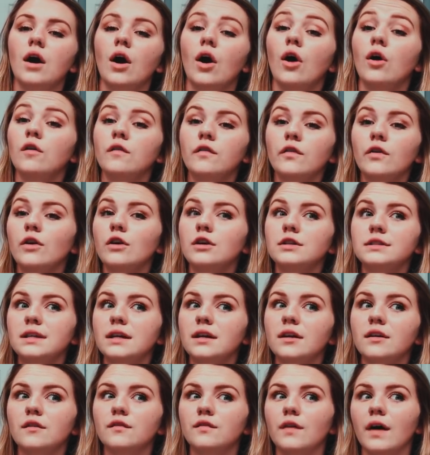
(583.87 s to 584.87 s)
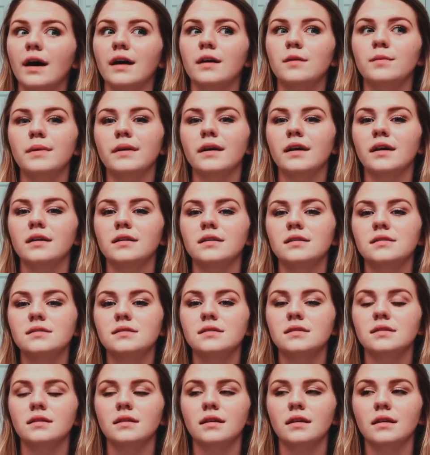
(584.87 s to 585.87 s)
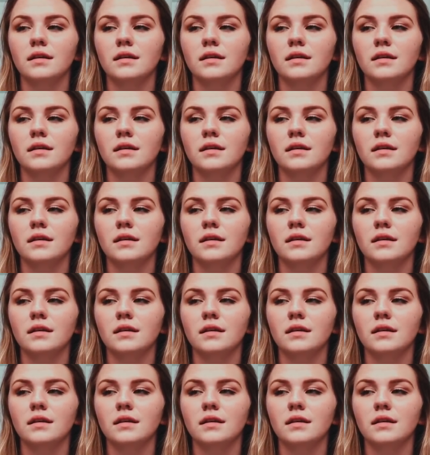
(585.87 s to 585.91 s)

overall terrified because,